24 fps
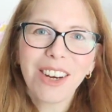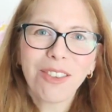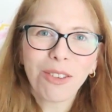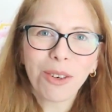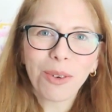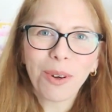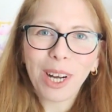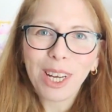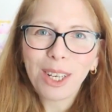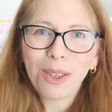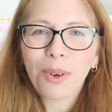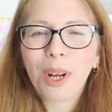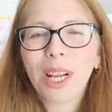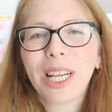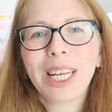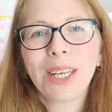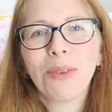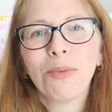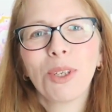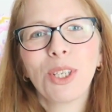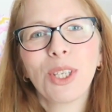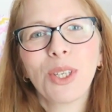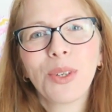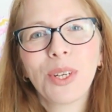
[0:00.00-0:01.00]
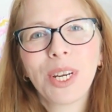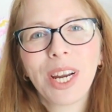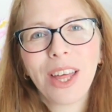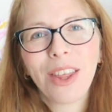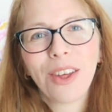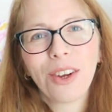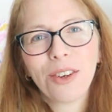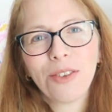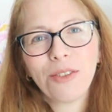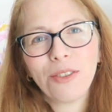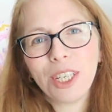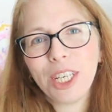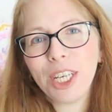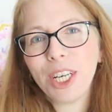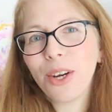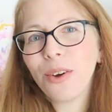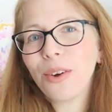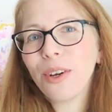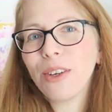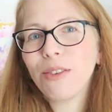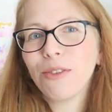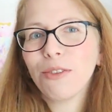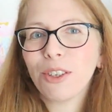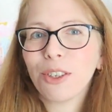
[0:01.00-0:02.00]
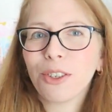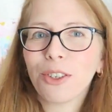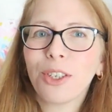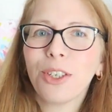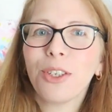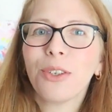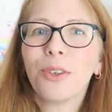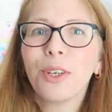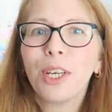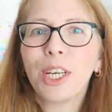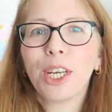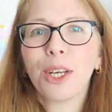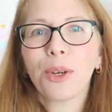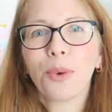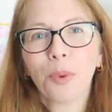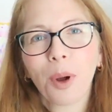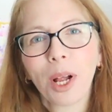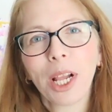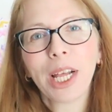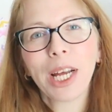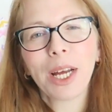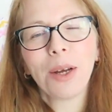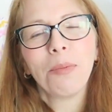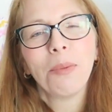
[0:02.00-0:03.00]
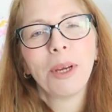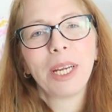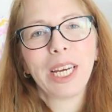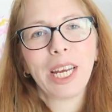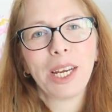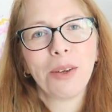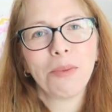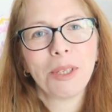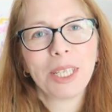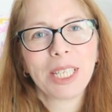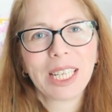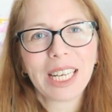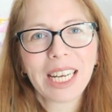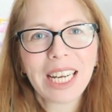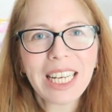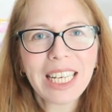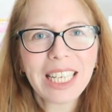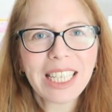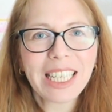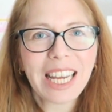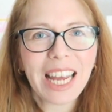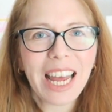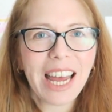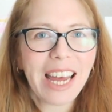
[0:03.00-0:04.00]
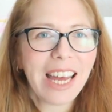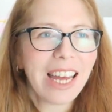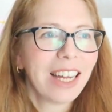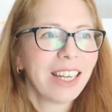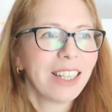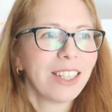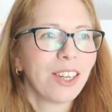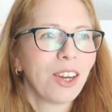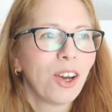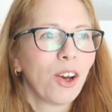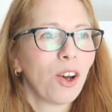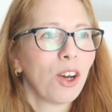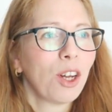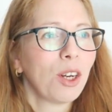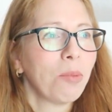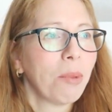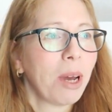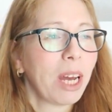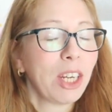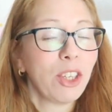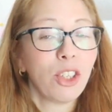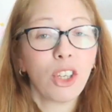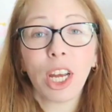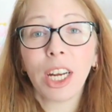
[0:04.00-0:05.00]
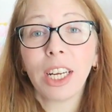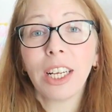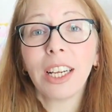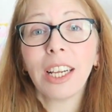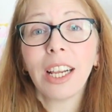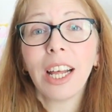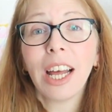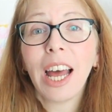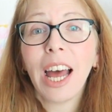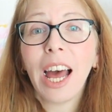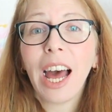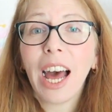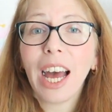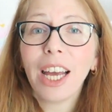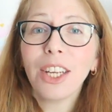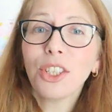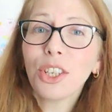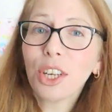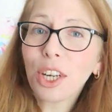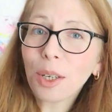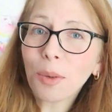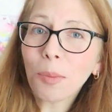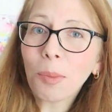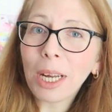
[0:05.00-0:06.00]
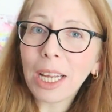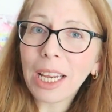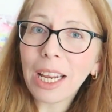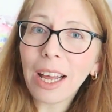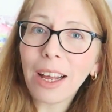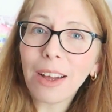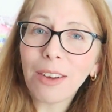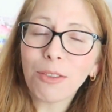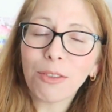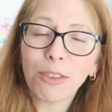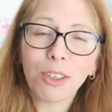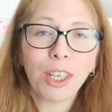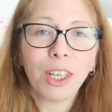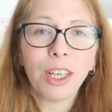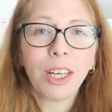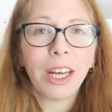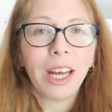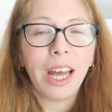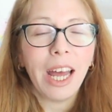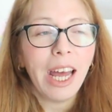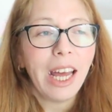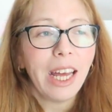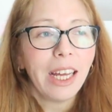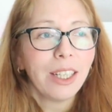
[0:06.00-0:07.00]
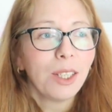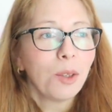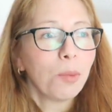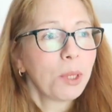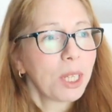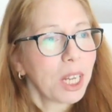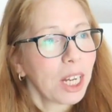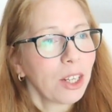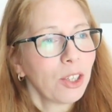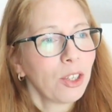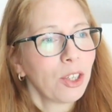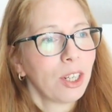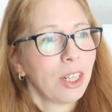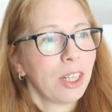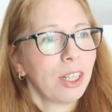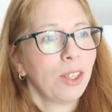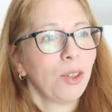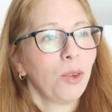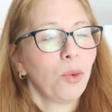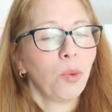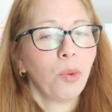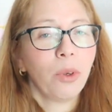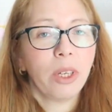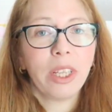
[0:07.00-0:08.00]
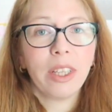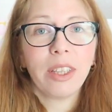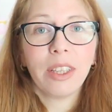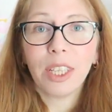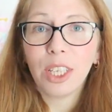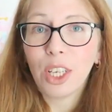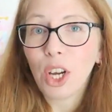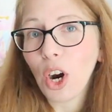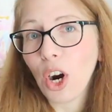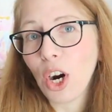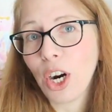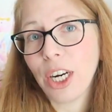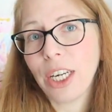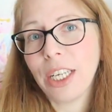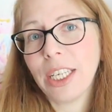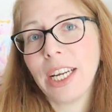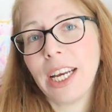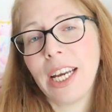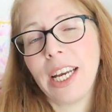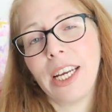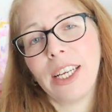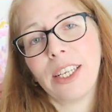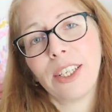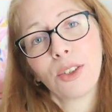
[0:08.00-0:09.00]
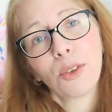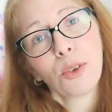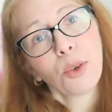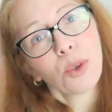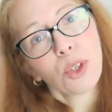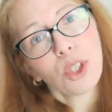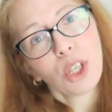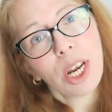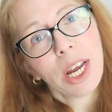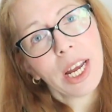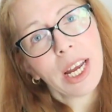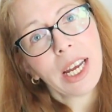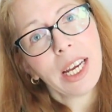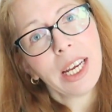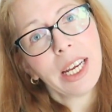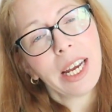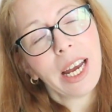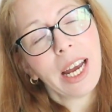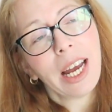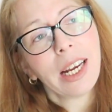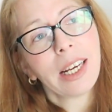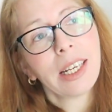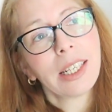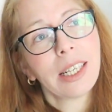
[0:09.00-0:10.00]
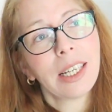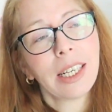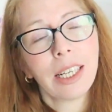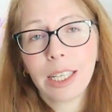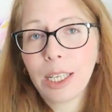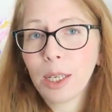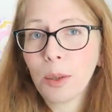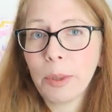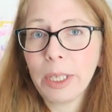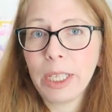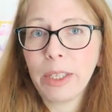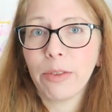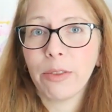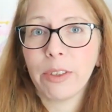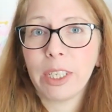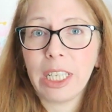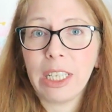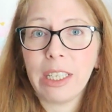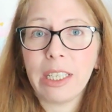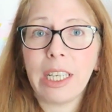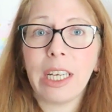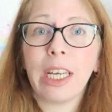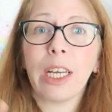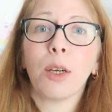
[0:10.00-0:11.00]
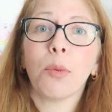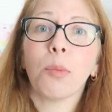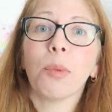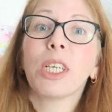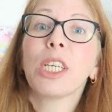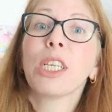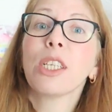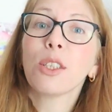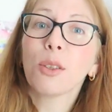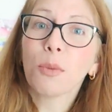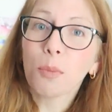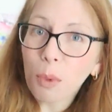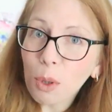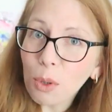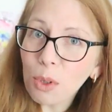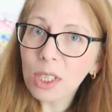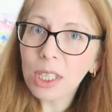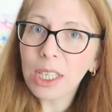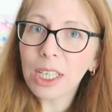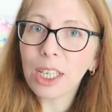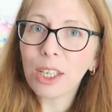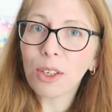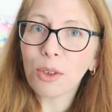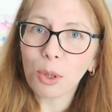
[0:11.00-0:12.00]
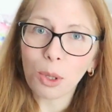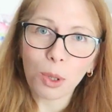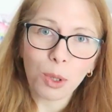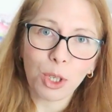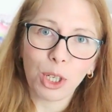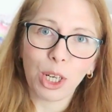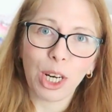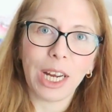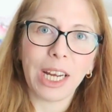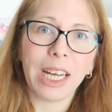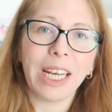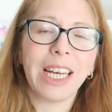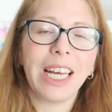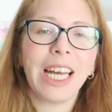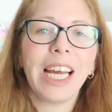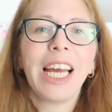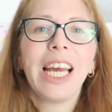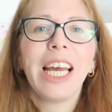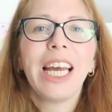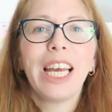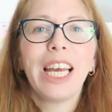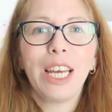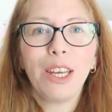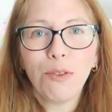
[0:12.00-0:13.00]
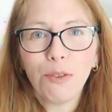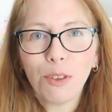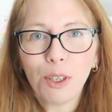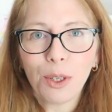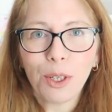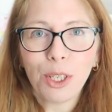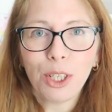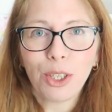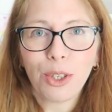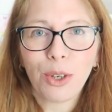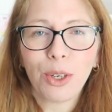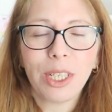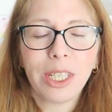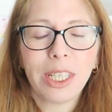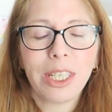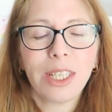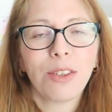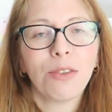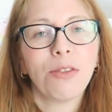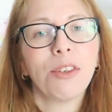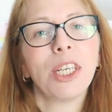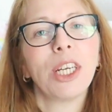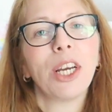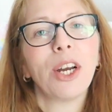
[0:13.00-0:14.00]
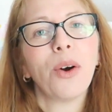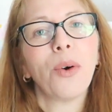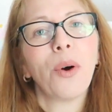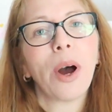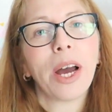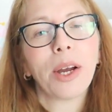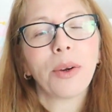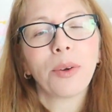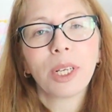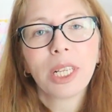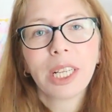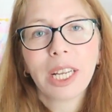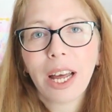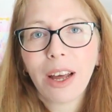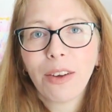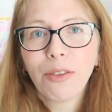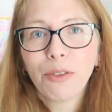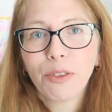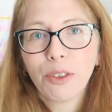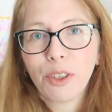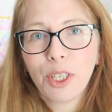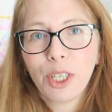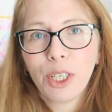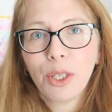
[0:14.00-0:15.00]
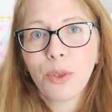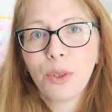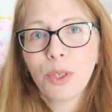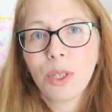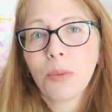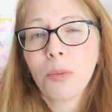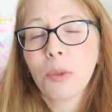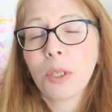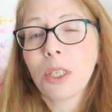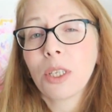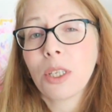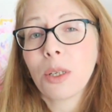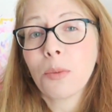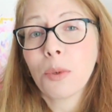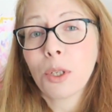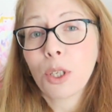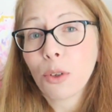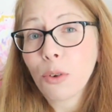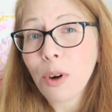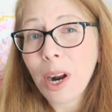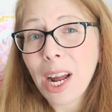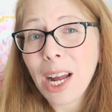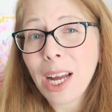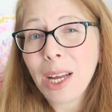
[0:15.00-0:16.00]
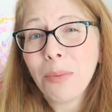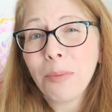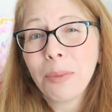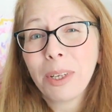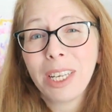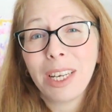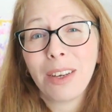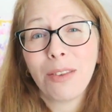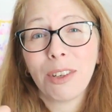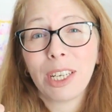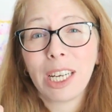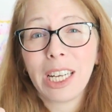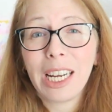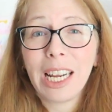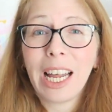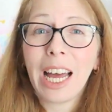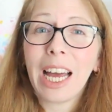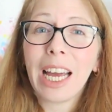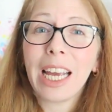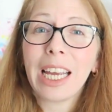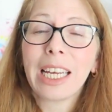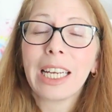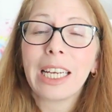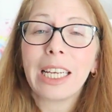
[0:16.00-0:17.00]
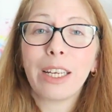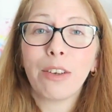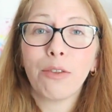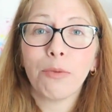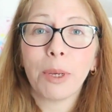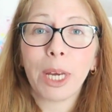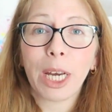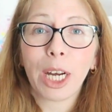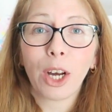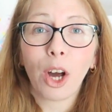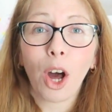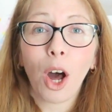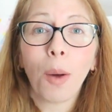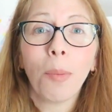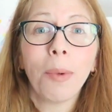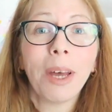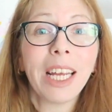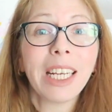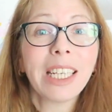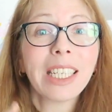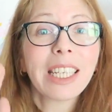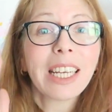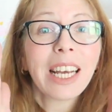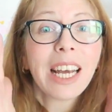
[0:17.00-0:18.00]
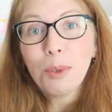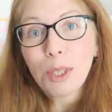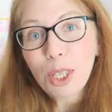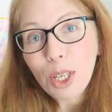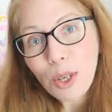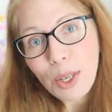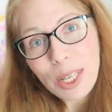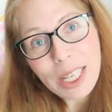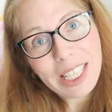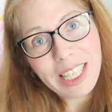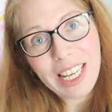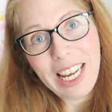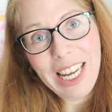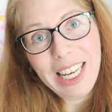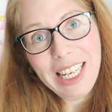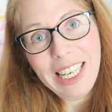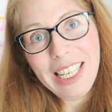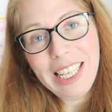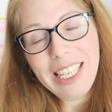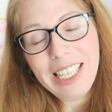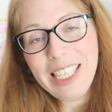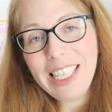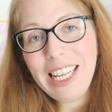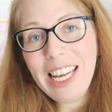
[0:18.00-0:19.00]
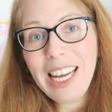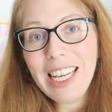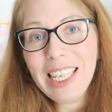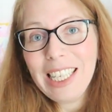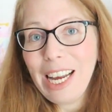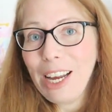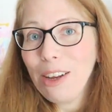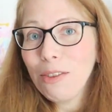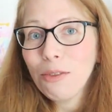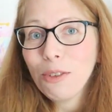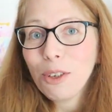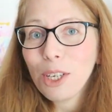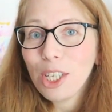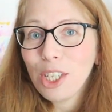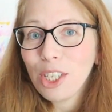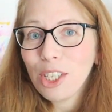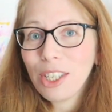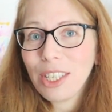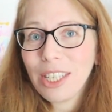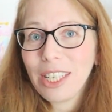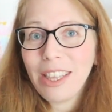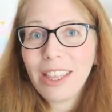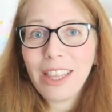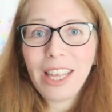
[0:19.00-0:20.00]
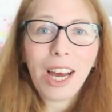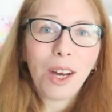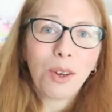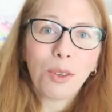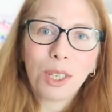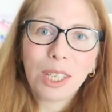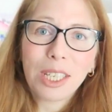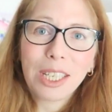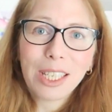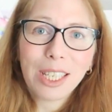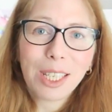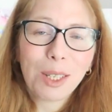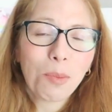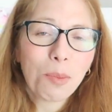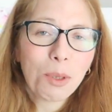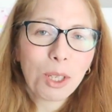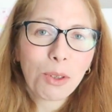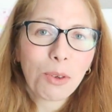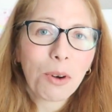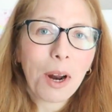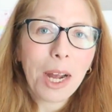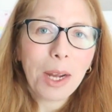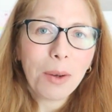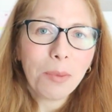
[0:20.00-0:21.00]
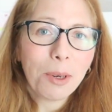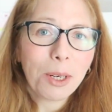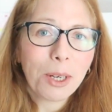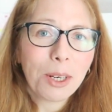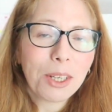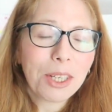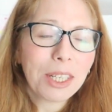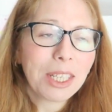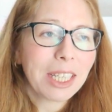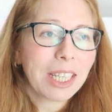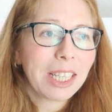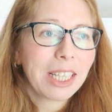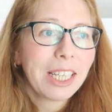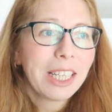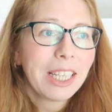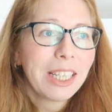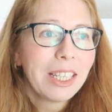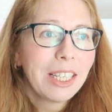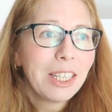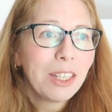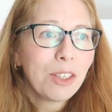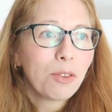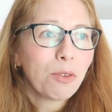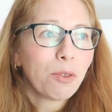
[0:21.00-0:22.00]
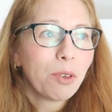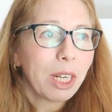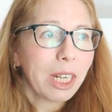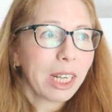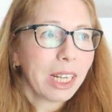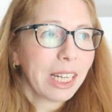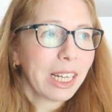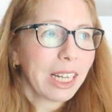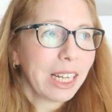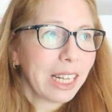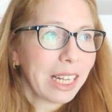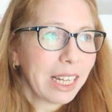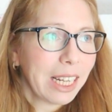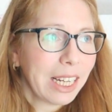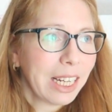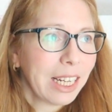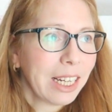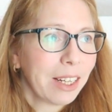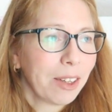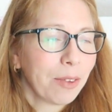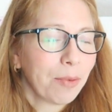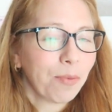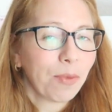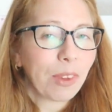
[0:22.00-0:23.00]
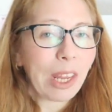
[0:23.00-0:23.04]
Hey everyone, welcome to another video. If you're new here, welcome. My name is Irit, and on my channel I share my love and obsession with yarn and crochet and a little bit of knitting, but it's mostly crochet. If you enjoyed this video, I would love for you to subscribe, give it a like, leave me a comment. I'm so excited that I've reached 1,000 subscribers. This is really...